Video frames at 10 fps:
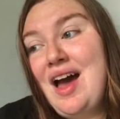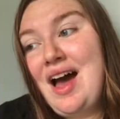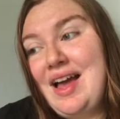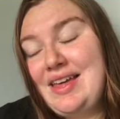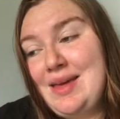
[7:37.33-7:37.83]

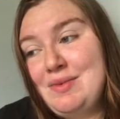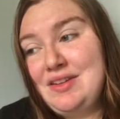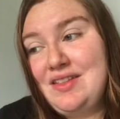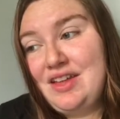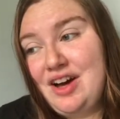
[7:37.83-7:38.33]
I came
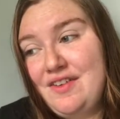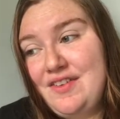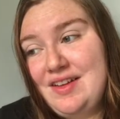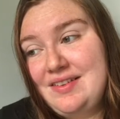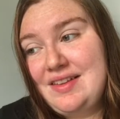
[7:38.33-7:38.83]
into the
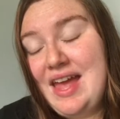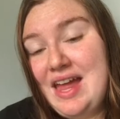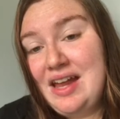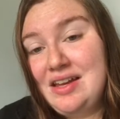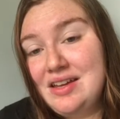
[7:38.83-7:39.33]
office
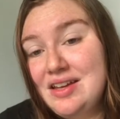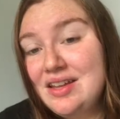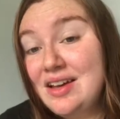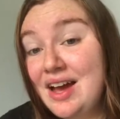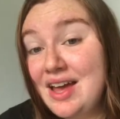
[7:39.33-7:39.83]
and
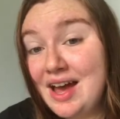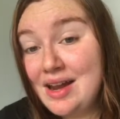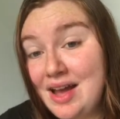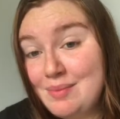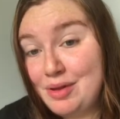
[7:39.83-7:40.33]
I had
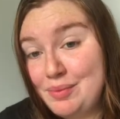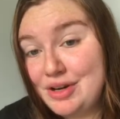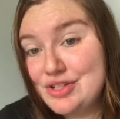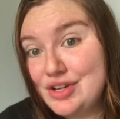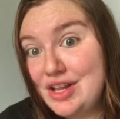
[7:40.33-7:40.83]
high blood
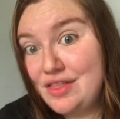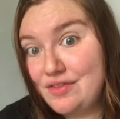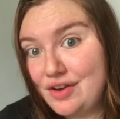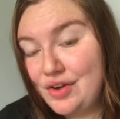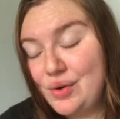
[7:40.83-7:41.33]
pressure in the
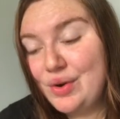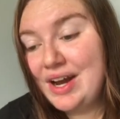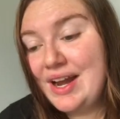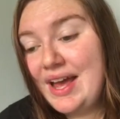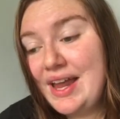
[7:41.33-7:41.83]
front door,
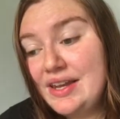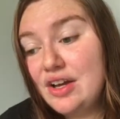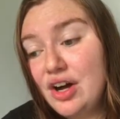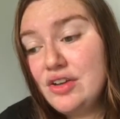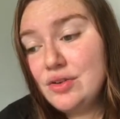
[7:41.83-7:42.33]
and I had
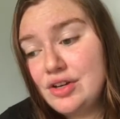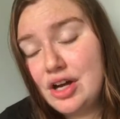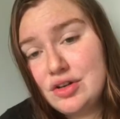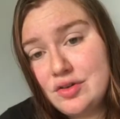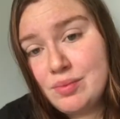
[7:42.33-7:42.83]
gone to a
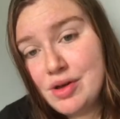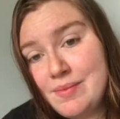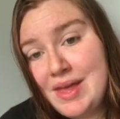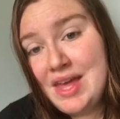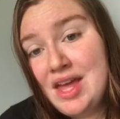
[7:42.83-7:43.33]
doctor's
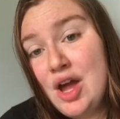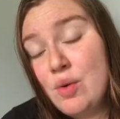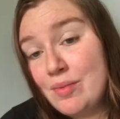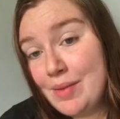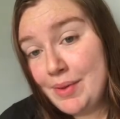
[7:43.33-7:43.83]
appointment
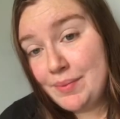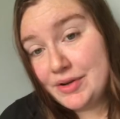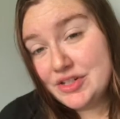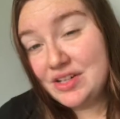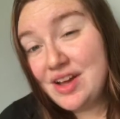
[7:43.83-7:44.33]
where my blood
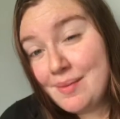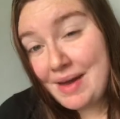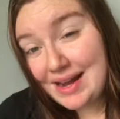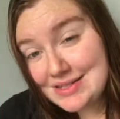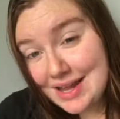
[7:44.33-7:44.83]
pressure had come
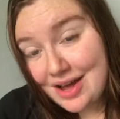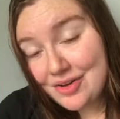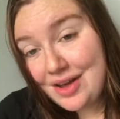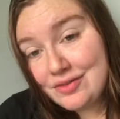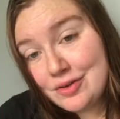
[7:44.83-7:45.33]
back
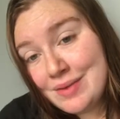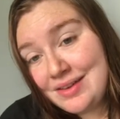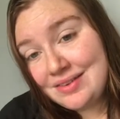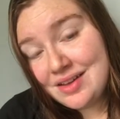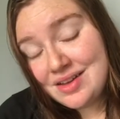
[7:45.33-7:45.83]
down after my
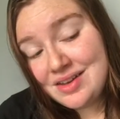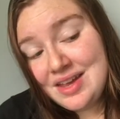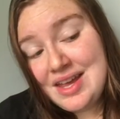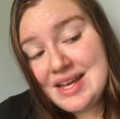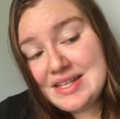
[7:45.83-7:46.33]
son.
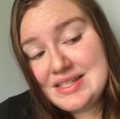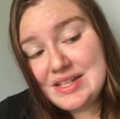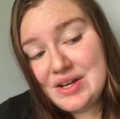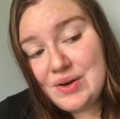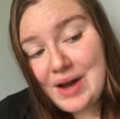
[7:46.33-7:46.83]

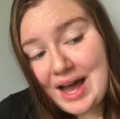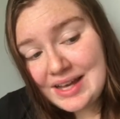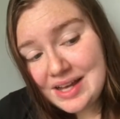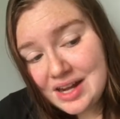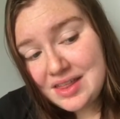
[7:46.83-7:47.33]
So I
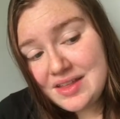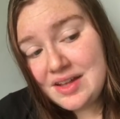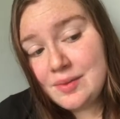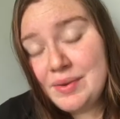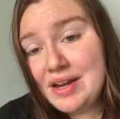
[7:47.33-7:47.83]
kind of think
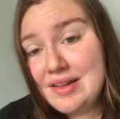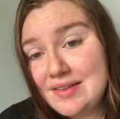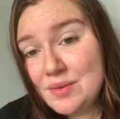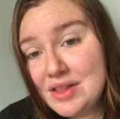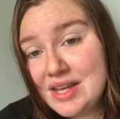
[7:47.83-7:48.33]
it's
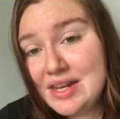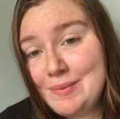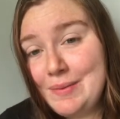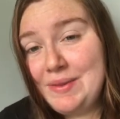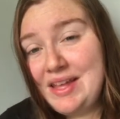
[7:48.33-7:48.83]
pregnancy related,
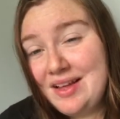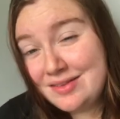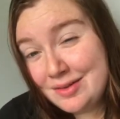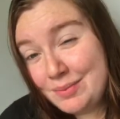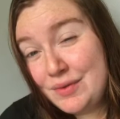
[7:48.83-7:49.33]
but because
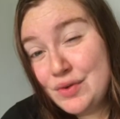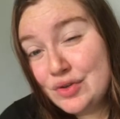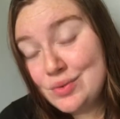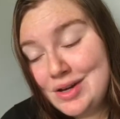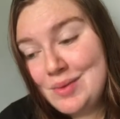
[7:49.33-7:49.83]
it's before
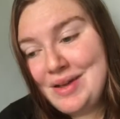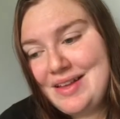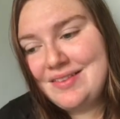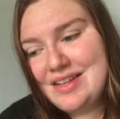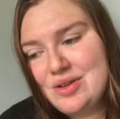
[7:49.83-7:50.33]
20
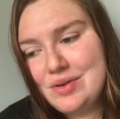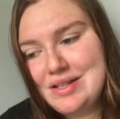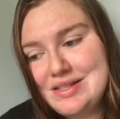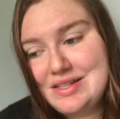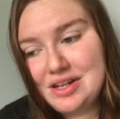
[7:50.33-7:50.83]
weeks, they don't
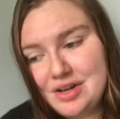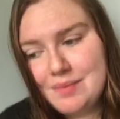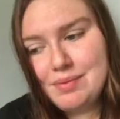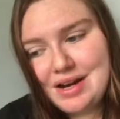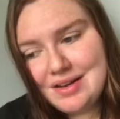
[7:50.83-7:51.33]
consider it
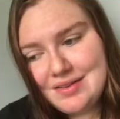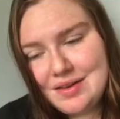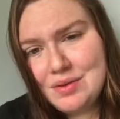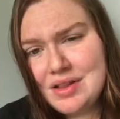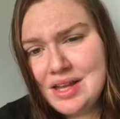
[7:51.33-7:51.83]

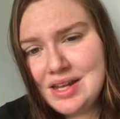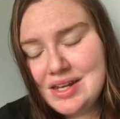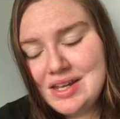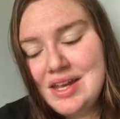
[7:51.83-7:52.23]
pregnancy related.